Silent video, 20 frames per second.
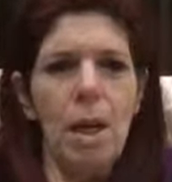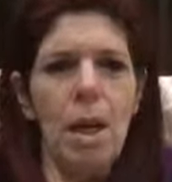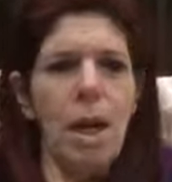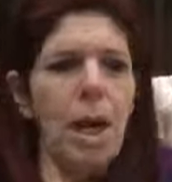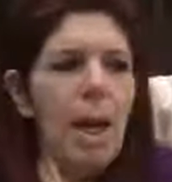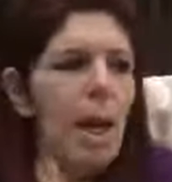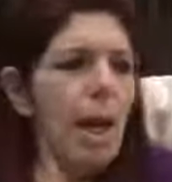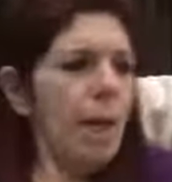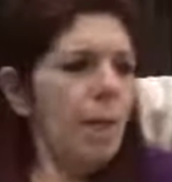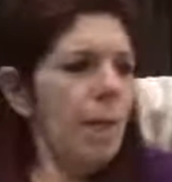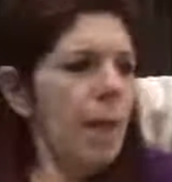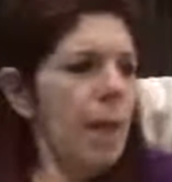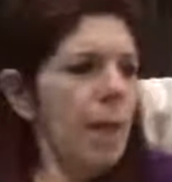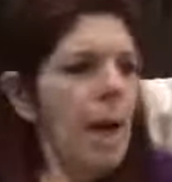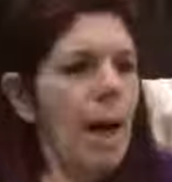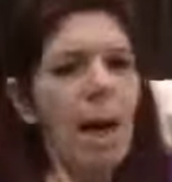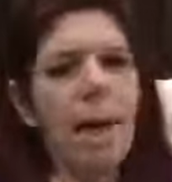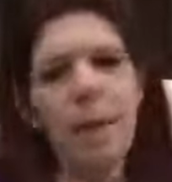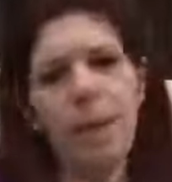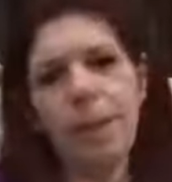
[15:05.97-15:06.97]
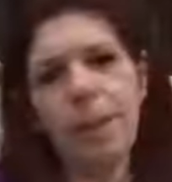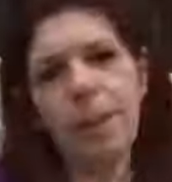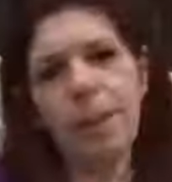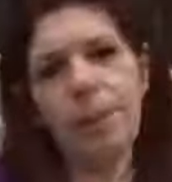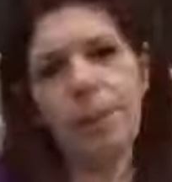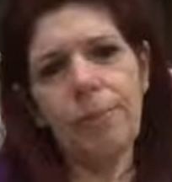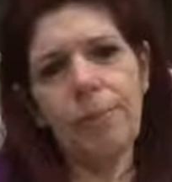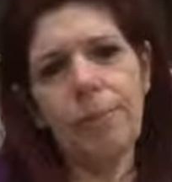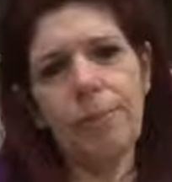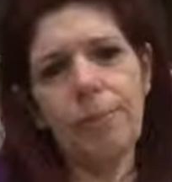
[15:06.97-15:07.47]
and they hide
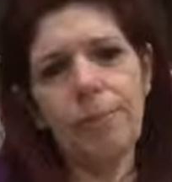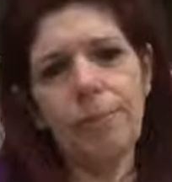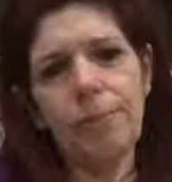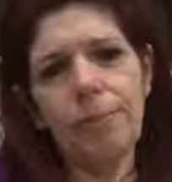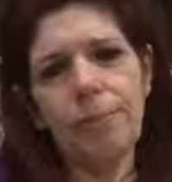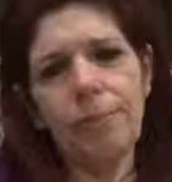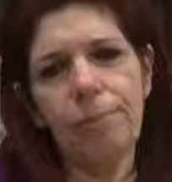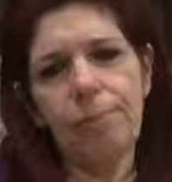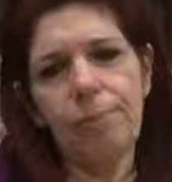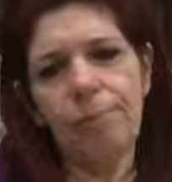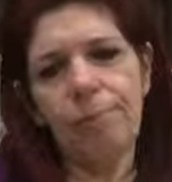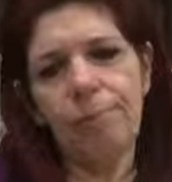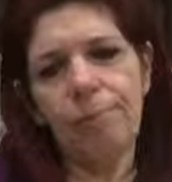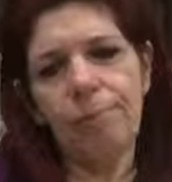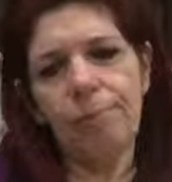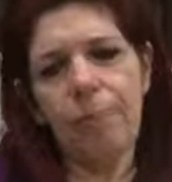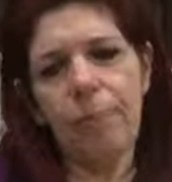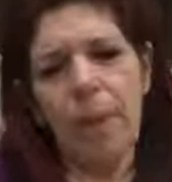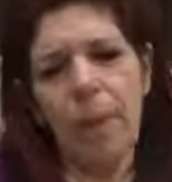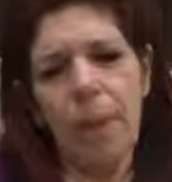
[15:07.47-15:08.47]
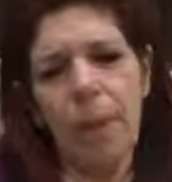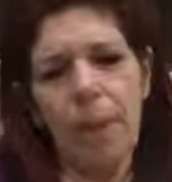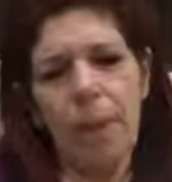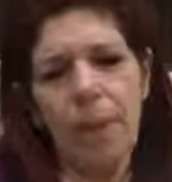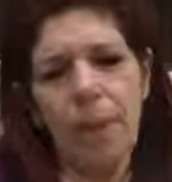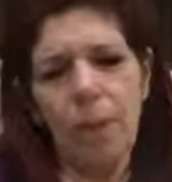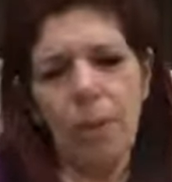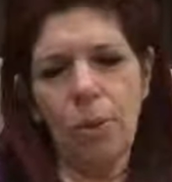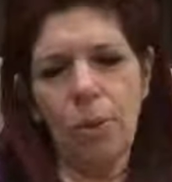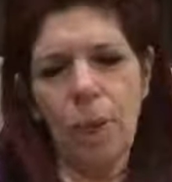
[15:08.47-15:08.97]
it, and
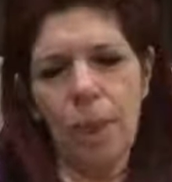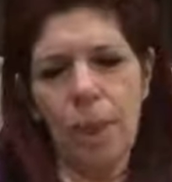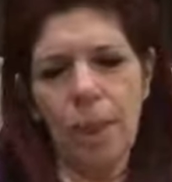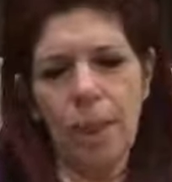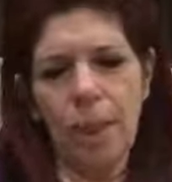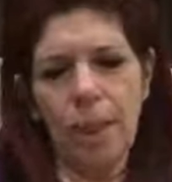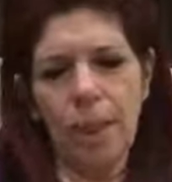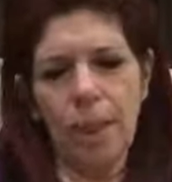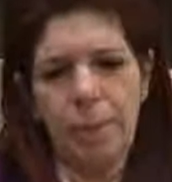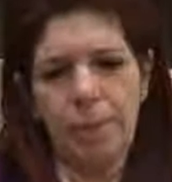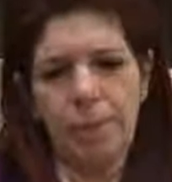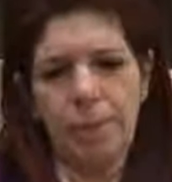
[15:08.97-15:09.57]
I don't hide it.